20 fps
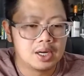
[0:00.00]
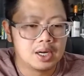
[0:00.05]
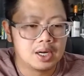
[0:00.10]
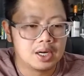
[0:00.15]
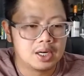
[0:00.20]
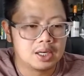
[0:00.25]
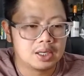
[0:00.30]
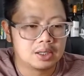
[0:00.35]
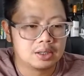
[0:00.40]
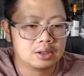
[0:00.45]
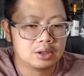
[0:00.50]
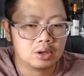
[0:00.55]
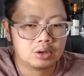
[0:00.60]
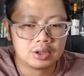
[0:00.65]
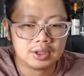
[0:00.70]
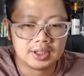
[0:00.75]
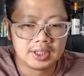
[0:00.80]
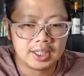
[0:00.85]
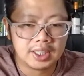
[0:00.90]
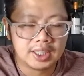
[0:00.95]

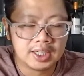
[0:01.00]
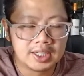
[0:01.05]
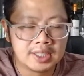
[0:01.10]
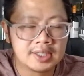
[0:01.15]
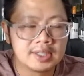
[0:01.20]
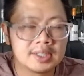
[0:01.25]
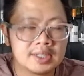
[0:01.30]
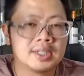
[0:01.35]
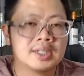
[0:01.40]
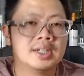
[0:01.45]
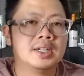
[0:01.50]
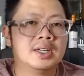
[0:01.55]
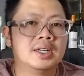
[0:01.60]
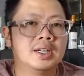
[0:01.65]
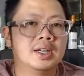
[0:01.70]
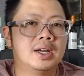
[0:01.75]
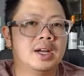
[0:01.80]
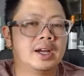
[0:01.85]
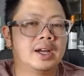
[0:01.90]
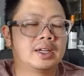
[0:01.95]
No delays.
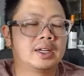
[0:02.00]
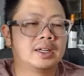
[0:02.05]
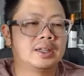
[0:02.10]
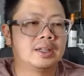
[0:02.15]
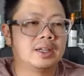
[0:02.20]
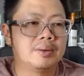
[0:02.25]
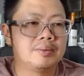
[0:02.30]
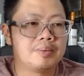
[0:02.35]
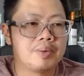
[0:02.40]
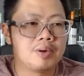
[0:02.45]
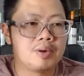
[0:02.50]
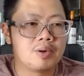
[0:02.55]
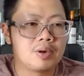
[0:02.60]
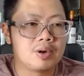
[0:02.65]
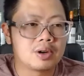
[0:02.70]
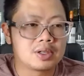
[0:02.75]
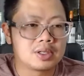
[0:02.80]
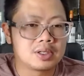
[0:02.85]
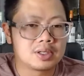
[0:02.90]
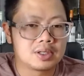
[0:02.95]
I can
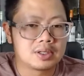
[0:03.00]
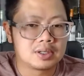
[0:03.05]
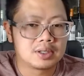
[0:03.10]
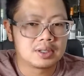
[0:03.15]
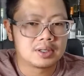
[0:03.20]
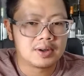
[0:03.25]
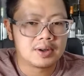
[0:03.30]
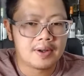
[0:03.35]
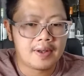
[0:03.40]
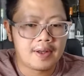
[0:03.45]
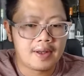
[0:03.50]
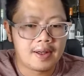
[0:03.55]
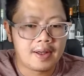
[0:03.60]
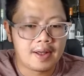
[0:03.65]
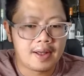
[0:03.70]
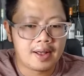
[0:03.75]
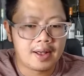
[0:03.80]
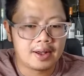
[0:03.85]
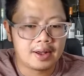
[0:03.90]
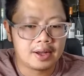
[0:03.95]
import
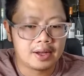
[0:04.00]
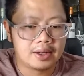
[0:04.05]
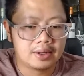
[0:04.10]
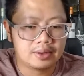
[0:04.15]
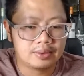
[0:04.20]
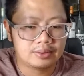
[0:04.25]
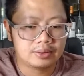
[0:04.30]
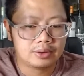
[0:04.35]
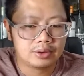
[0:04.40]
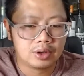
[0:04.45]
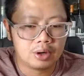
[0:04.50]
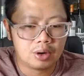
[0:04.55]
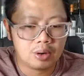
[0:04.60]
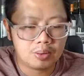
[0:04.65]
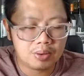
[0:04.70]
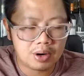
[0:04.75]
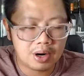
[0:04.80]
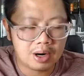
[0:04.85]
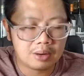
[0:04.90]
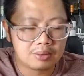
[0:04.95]

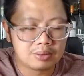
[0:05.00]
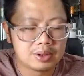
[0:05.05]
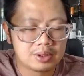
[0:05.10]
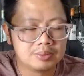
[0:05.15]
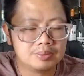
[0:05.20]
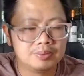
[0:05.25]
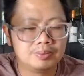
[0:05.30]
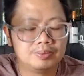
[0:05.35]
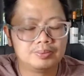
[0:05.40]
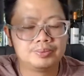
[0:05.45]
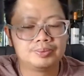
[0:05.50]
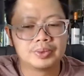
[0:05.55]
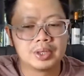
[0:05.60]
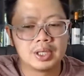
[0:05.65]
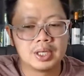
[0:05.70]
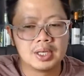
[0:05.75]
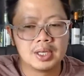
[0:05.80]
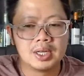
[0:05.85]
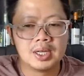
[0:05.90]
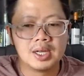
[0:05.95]
no problem.
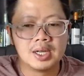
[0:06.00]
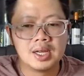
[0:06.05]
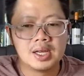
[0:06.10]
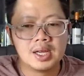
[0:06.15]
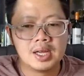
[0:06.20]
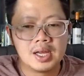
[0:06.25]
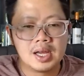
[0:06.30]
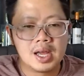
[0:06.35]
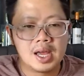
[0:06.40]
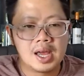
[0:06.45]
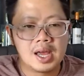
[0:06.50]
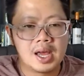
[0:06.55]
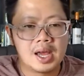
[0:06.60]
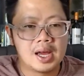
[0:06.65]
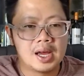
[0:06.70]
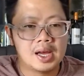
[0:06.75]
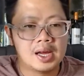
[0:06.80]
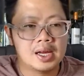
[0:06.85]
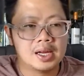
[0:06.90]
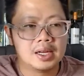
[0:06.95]

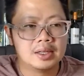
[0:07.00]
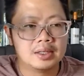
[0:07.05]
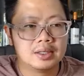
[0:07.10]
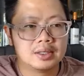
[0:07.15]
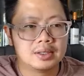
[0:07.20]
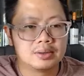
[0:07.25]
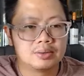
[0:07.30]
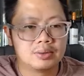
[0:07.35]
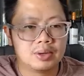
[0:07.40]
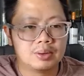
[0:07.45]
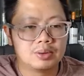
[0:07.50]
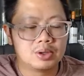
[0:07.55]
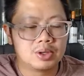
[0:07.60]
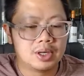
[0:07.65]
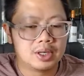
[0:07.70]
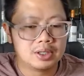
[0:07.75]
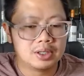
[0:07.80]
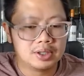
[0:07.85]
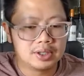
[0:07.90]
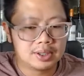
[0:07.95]
And when I'm
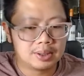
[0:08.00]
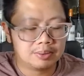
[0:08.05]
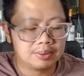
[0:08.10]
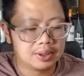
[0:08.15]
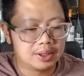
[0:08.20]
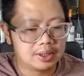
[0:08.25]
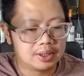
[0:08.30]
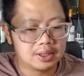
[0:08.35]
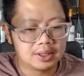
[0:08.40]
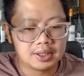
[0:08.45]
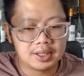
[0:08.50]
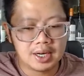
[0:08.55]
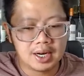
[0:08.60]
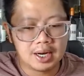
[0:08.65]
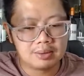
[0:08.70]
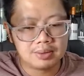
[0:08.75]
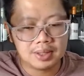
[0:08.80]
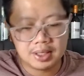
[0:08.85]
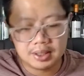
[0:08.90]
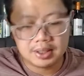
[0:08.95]
trying to do something in the
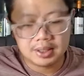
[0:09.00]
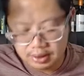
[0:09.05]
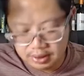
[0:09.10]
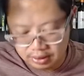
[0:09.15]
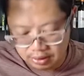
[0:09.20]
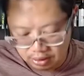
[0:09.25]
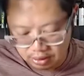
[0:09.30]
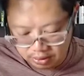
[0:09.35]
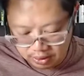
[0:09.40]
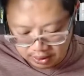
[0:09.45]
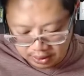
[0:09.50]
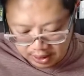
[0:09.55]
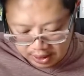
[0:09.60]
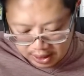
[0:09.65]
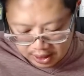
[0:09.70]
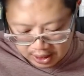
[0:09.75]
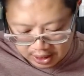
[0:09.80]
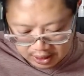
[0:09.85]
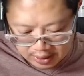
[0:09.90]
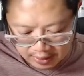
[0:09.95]
timeline, there's no
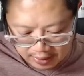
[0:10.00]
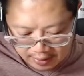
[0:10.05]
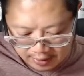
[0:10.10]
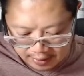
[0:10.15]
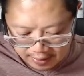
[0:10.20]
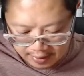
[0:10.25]
delay.